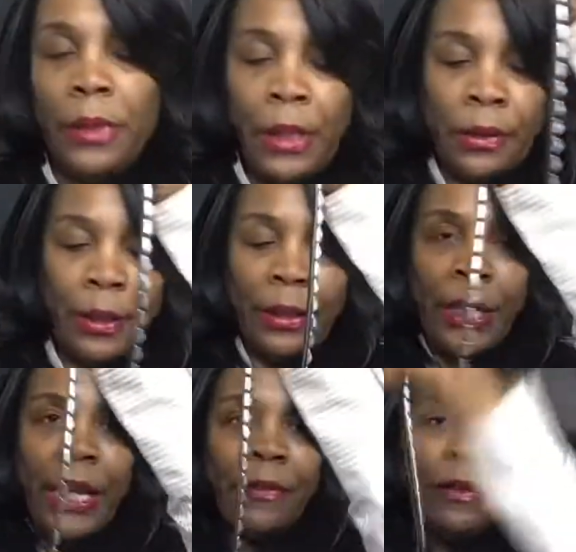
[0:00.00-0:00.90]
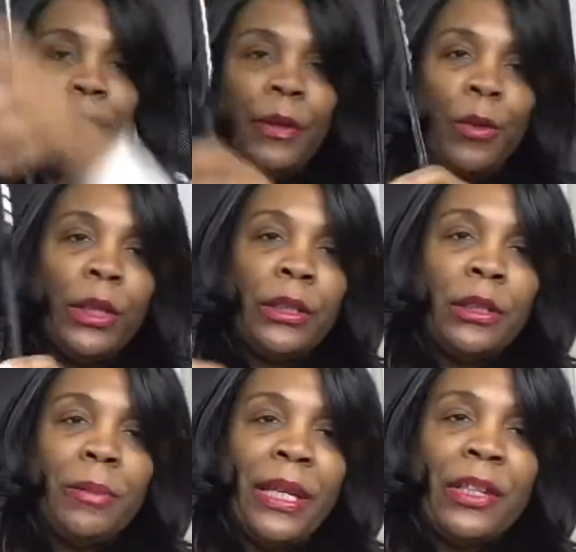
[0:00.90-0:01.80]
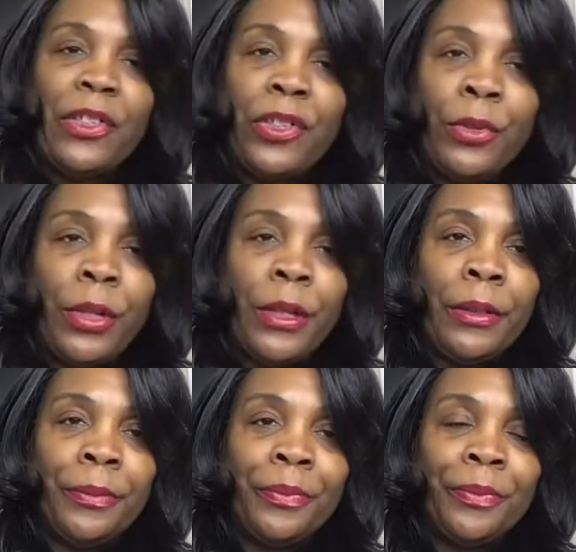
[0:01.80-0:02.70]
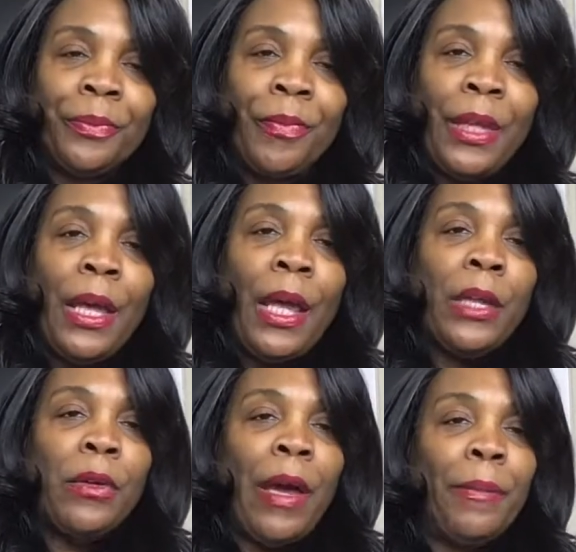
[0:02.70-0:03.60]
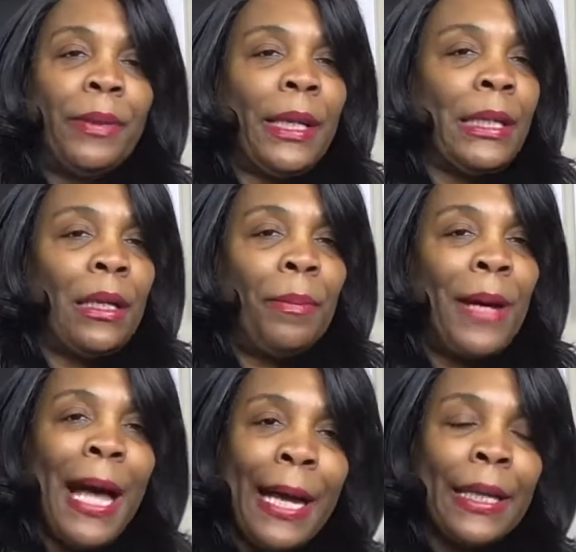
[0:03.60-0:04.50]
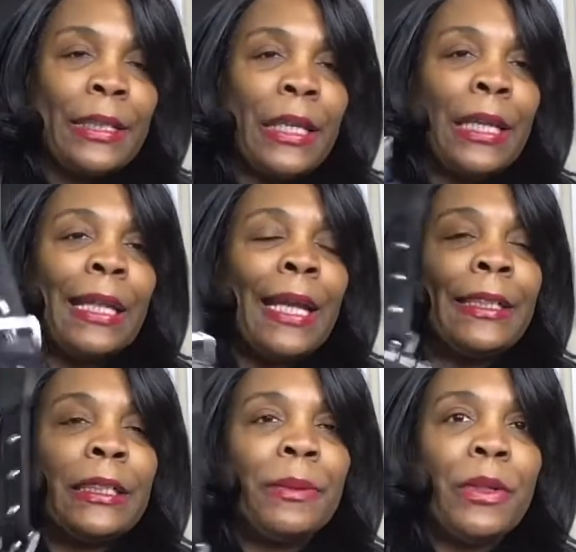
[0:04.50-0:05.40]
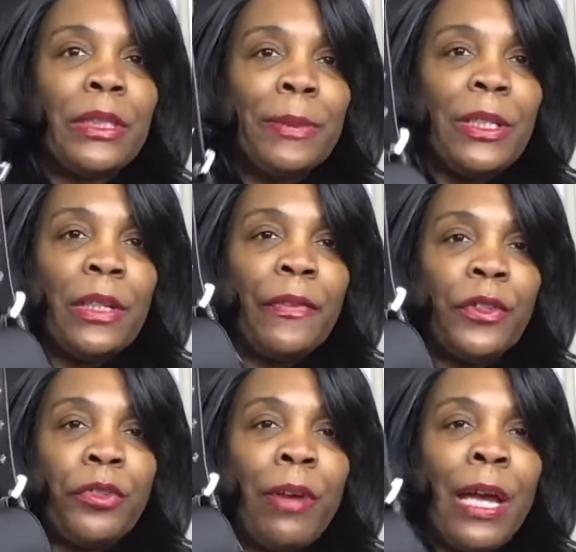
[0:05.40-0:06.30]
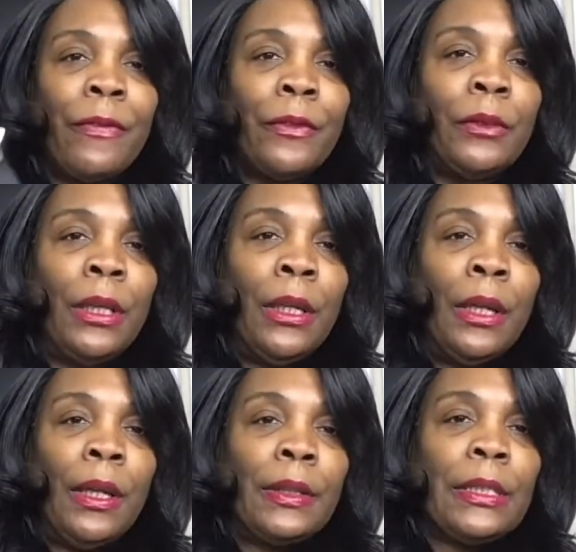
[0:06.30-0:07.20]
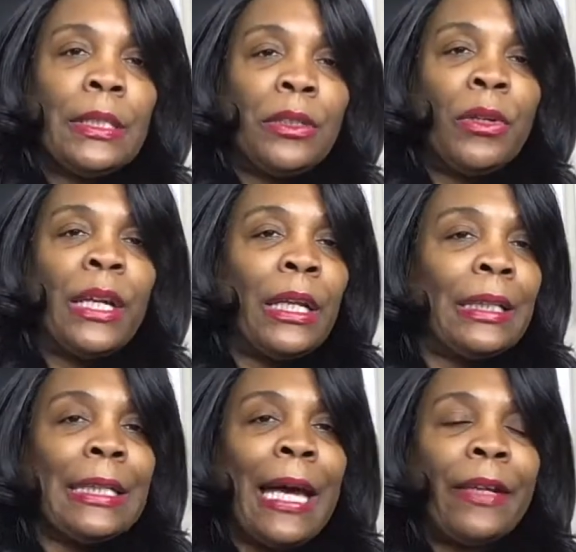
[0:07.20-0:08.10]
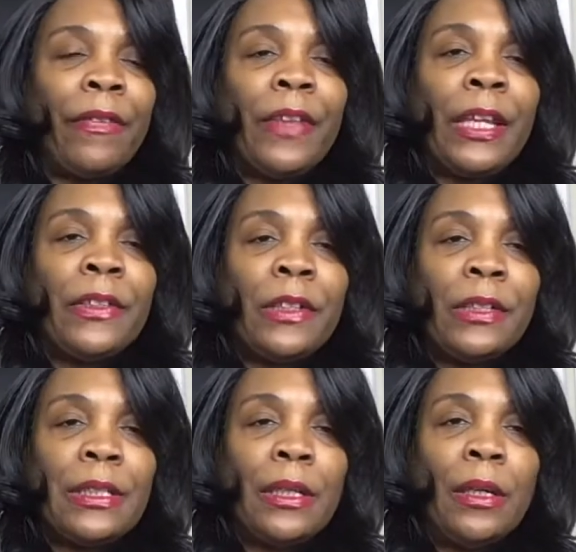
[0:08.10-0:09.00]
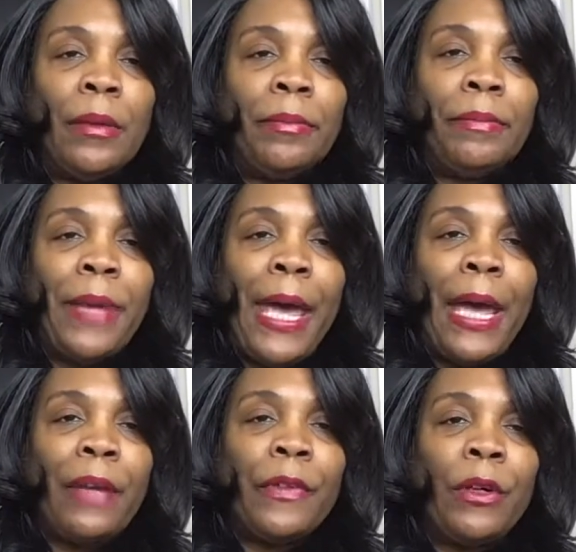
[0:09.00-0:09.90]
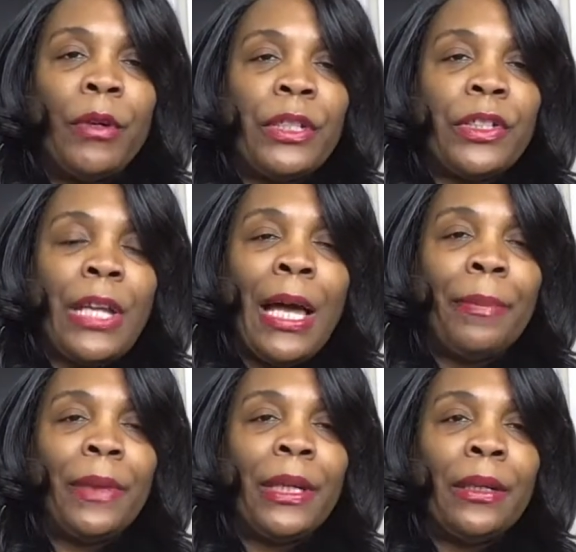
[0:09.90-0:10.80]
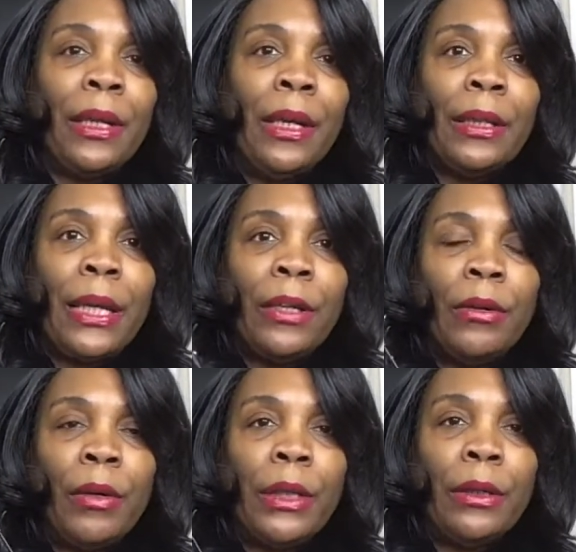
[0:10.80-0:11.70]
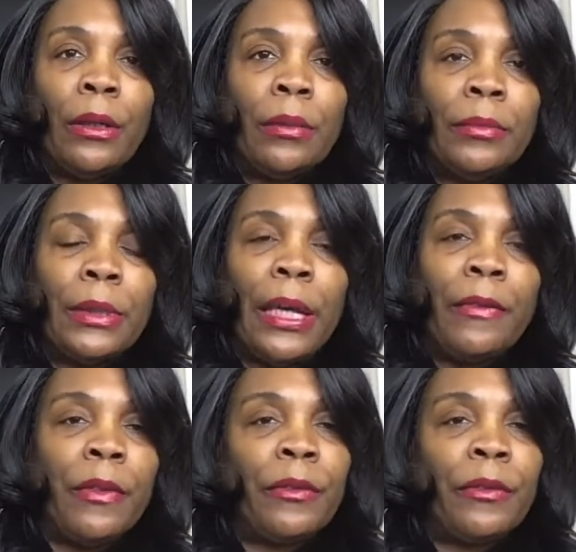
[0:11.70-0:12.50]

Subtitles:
length if you wanted to make it shorter. You have plenty of pockets. And I like this because, especially if you travel, this is, you could get a lot of things in this bag if you're going shopping. Like you're going, like if